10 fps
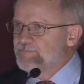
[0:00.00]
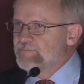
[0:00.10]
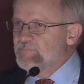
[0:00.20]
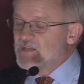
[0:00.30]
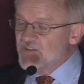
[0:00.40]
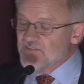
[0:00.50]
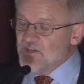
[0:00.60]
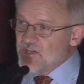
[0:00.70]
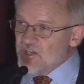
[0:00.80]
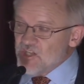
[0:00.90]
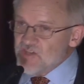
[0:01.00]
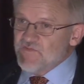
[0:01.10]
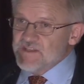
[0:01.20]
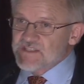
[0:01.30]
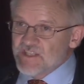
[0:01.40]
Because
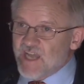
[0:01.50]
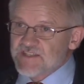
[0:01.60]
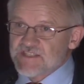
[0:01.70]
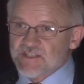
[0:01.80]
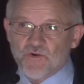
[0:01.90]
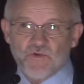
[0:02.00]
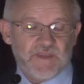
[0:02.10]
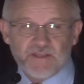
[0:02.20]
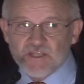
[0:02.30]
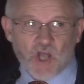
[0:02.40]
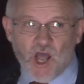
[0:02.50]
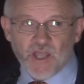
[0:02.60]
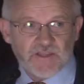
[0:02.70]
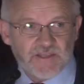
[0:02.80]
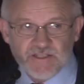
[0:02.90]
if it's not so, then
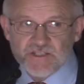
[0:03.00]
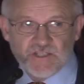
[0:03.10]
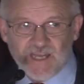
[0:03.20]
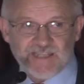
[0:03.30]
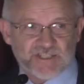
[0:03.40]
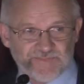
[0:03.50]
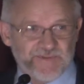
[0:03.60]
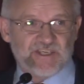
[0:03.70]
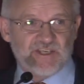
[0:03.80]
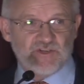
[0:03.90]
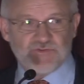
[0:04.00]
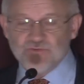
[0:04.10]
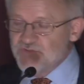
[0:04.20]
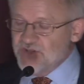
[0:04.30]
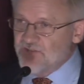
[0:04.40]
God is not speaking the
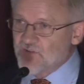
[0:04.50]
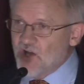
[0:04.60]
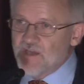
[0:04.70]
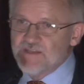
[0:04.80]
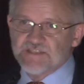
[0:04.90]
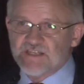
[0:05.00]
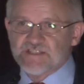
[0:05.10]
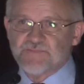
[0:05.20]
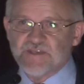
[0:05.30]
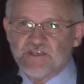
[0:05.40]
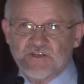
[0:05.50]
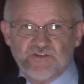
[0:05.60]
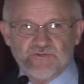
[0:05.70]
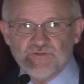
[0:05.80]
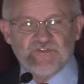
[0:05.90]
truth. And if God is not speaking the
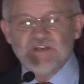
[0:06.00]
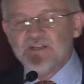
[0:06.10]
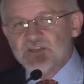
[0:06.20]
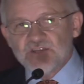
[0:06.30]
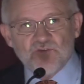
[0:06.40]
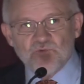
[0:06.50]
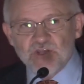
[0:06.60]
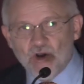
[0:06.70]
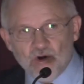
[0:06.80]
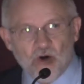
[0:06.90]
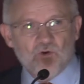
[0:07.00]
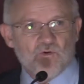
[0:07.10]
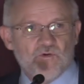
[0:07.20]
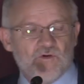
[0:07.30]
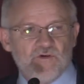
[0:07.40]
truth, then we are
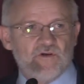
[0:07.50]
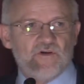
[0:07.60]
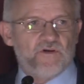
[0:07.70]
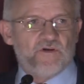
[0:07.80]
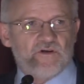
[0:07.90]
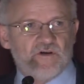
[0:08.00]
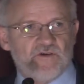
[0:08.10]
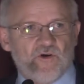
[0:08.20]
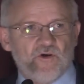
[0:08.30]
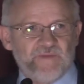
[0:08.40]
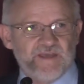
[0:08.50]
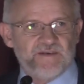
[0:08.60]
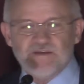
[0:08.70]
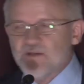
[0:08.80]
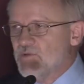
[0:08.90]
all, of all
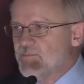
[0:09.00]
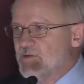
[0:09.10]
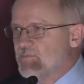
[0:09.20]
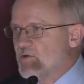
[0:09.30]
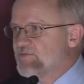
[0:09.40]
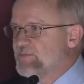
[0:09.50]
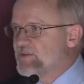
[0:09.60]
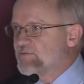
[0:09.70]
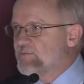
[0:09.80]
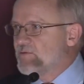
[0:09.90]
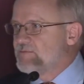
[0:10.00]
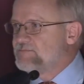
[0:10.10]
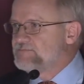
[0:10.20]
men and women, most miserable.